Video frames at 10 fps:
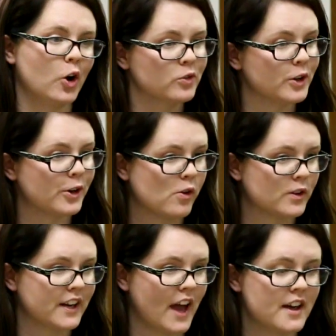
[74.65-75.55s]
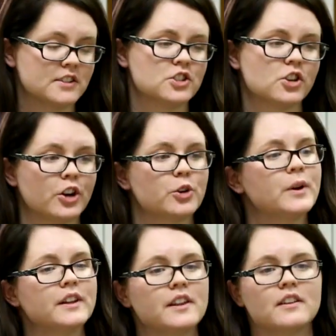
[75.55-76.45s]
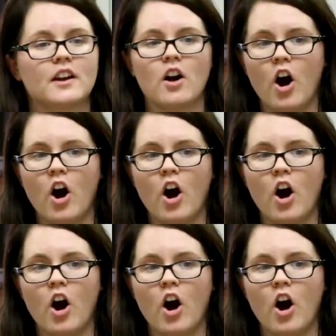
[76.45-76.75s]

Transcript: over and over again and started really thinking